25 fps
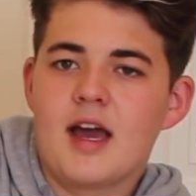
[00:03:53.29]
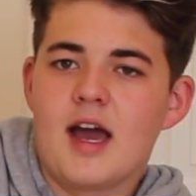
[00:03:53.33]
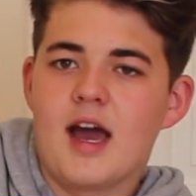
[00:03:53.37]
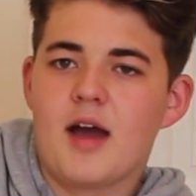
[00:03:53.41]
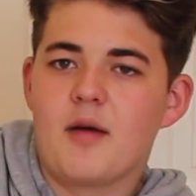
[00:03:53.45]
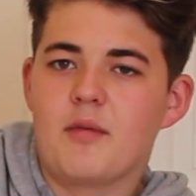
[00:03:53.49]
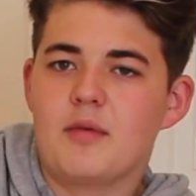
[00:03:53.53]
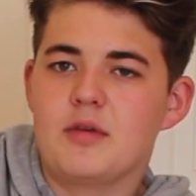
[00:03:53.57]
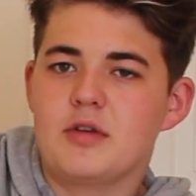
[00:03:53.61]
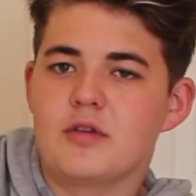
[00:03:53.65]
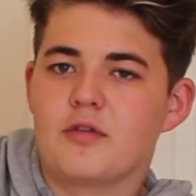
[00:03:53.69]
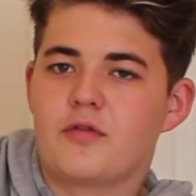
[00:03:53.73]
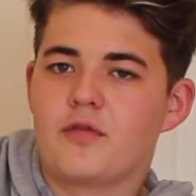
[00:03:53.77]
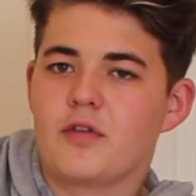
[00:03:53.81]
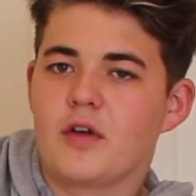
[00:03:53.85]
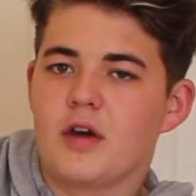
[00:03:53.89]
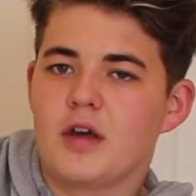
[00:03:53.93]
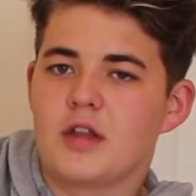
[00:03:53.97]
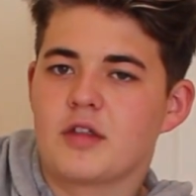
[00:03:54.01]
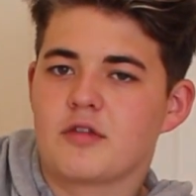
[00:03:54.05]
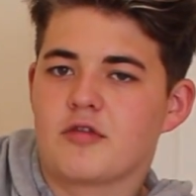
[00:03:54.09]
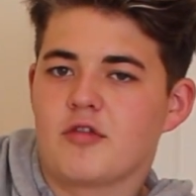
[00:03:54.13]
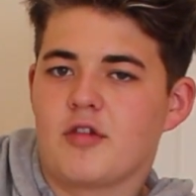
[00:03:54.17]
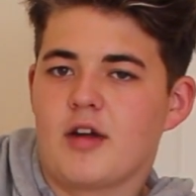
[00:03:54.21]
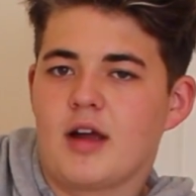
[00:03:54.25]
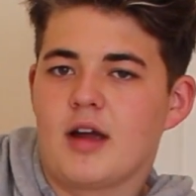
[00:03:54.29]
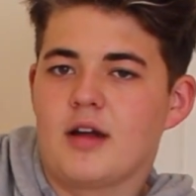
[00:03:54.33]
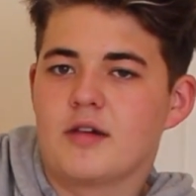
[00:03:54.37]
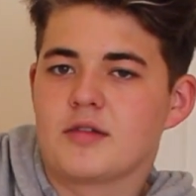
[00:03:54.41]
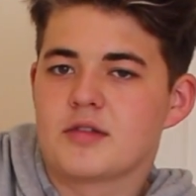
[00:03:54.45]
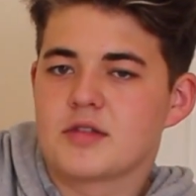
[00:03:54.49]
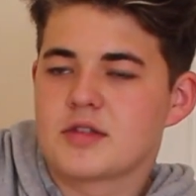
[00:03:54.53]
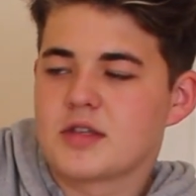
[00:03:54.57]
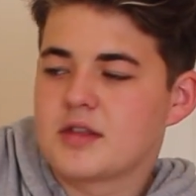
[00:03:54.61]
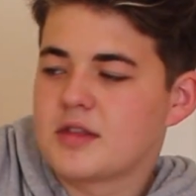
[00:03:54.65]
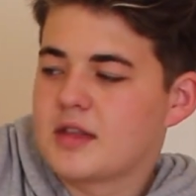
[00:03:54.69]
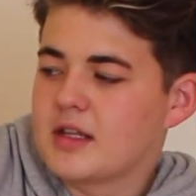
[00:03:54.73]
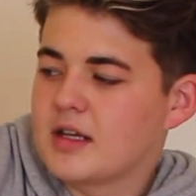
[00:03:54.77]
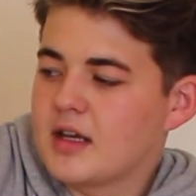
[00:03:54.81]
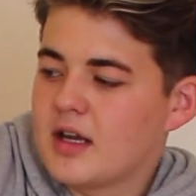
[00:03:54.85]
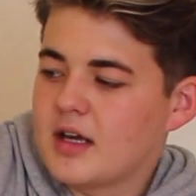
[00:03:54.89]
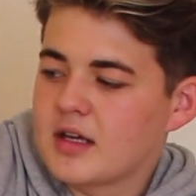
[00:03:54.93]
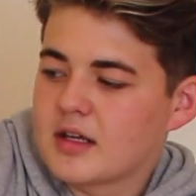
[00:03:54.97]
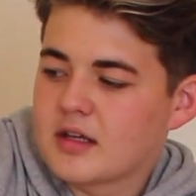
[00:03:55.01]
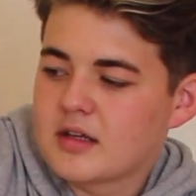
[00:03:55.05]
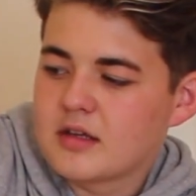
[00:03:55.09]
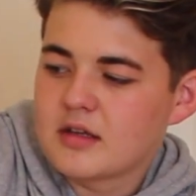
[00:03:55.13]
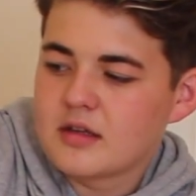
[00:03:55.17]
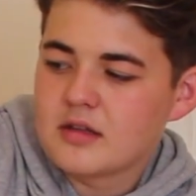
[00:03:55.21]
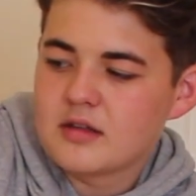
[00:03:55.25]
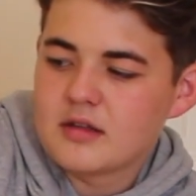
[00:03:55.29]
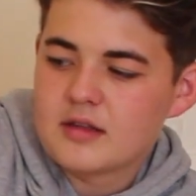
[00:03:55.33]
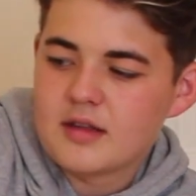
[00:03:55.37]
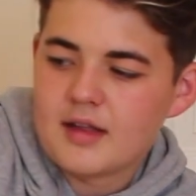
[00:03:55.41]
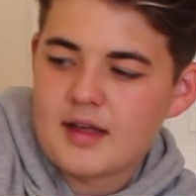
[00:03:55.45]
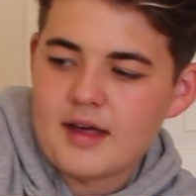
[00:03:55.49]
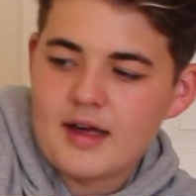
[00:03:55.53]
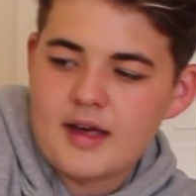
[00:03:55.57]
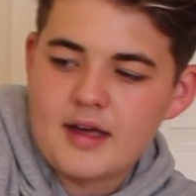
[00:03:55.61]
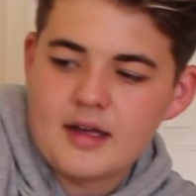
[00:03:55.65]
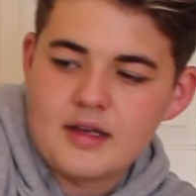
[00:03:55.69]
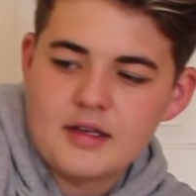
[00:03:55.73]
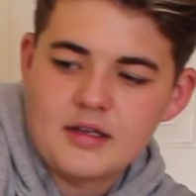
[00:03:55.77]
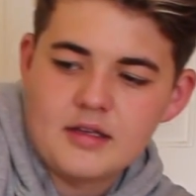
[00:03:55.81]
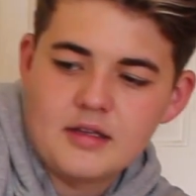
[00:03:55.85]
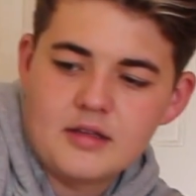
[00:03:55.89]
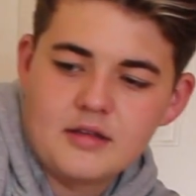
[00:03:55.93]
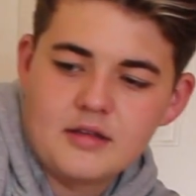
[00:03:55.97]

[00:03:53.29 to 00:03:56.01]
And when you're flying through a house or something like that,